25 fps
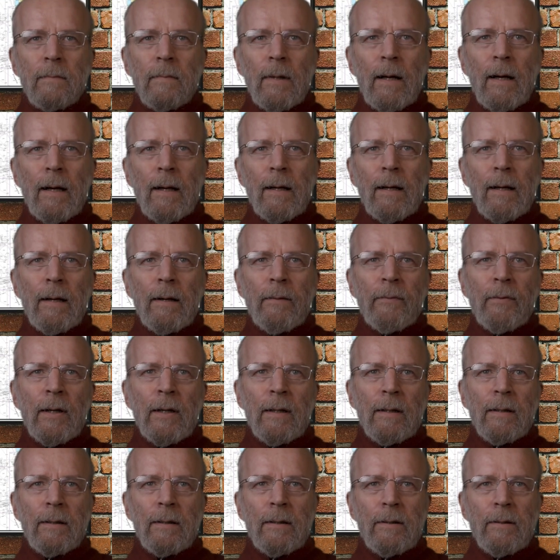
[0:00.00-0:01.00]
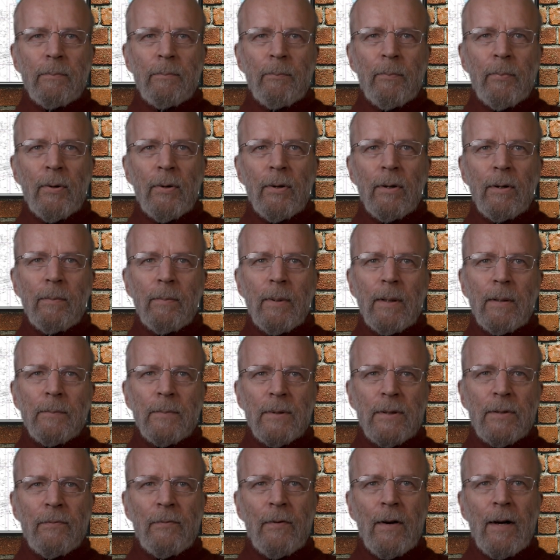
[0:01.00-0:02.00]
I have had the
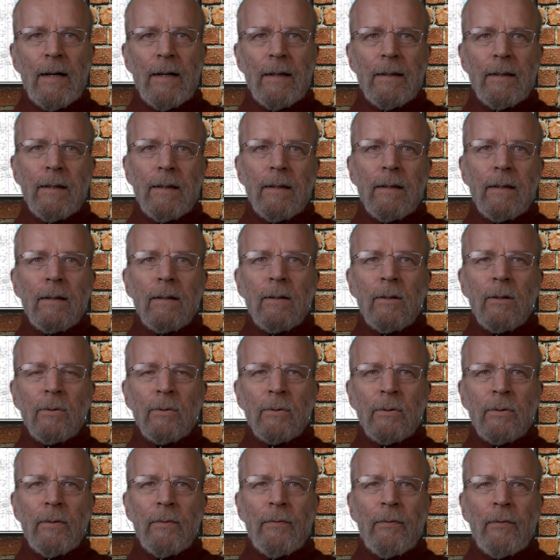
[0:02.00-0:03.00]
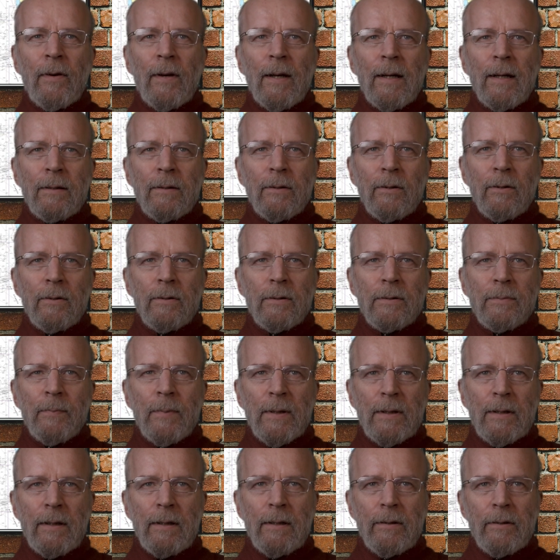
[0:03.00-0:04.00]
problems finding good flat earth
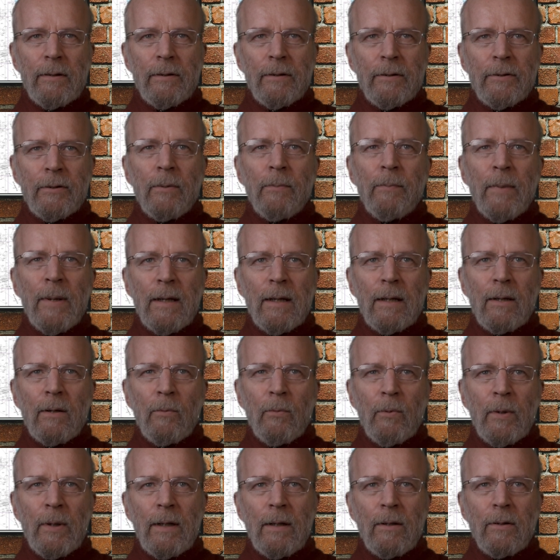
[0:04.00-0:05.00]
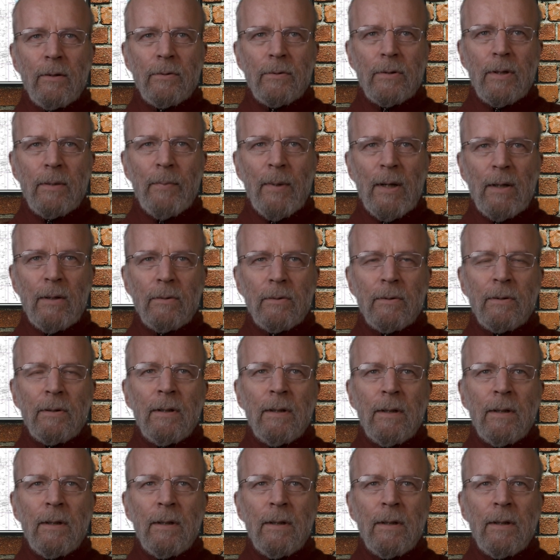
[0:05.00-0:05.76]
material to make videos about.